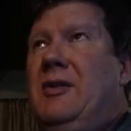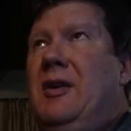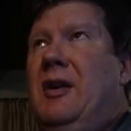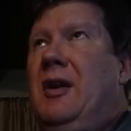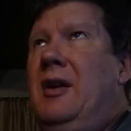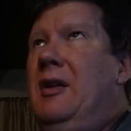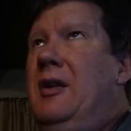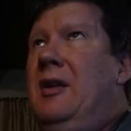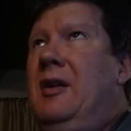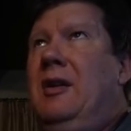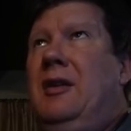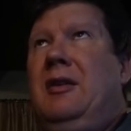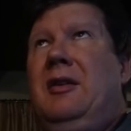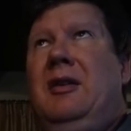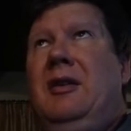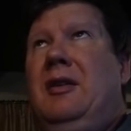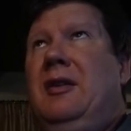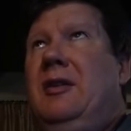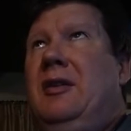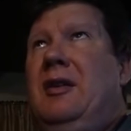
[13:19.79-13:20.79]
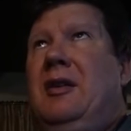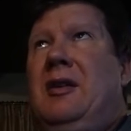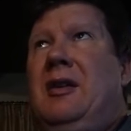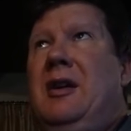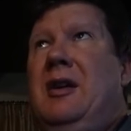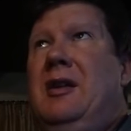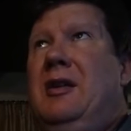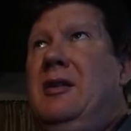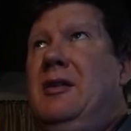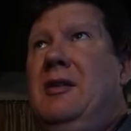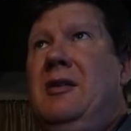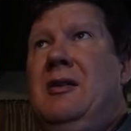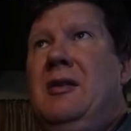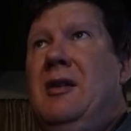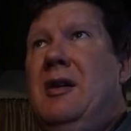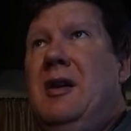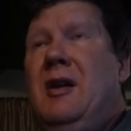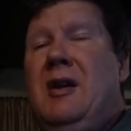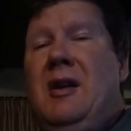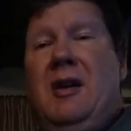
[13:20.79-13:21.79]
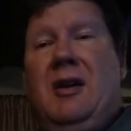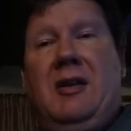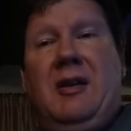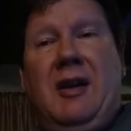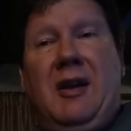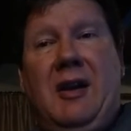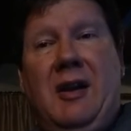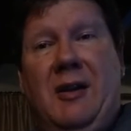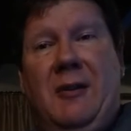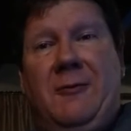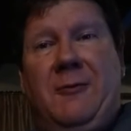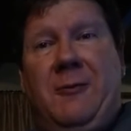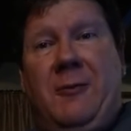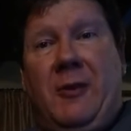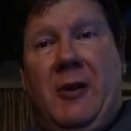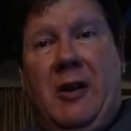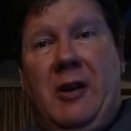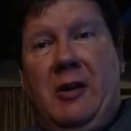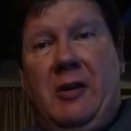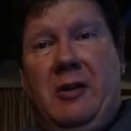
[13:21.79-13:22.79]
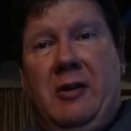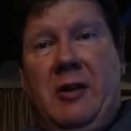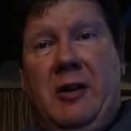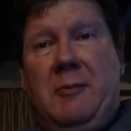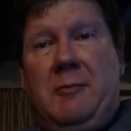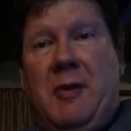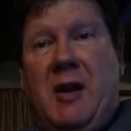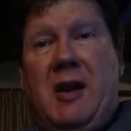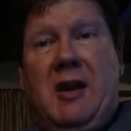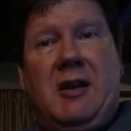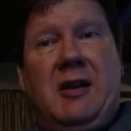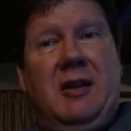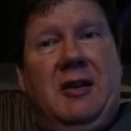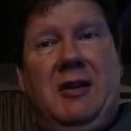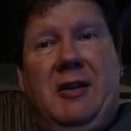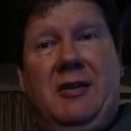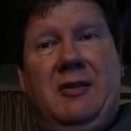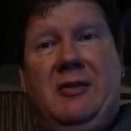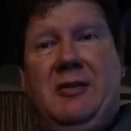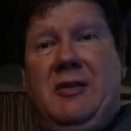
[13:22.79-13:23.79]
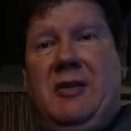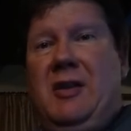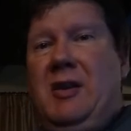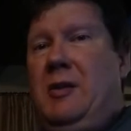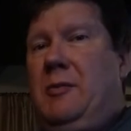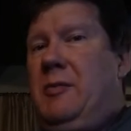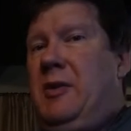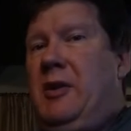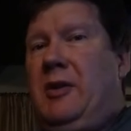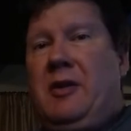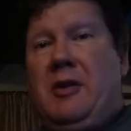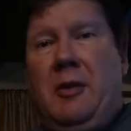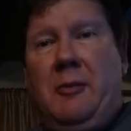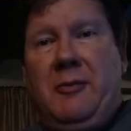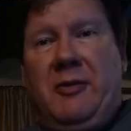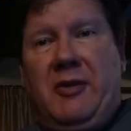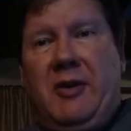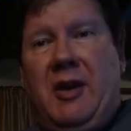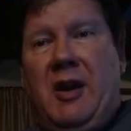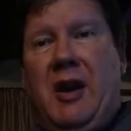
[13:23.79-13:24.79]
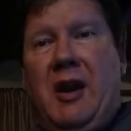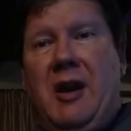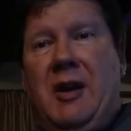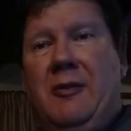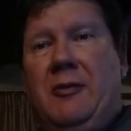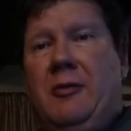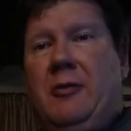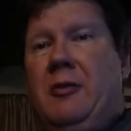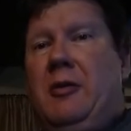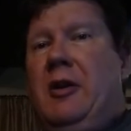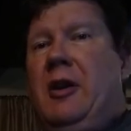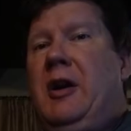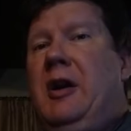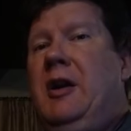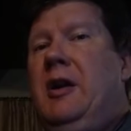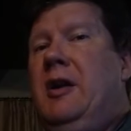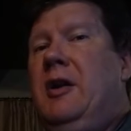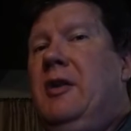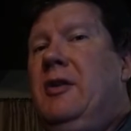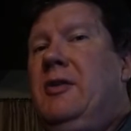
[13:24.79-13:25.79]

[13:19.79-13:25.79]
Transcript: Uh, uh, uh, they're getting, they got Flaherty back, another team. Here comes the cavalry.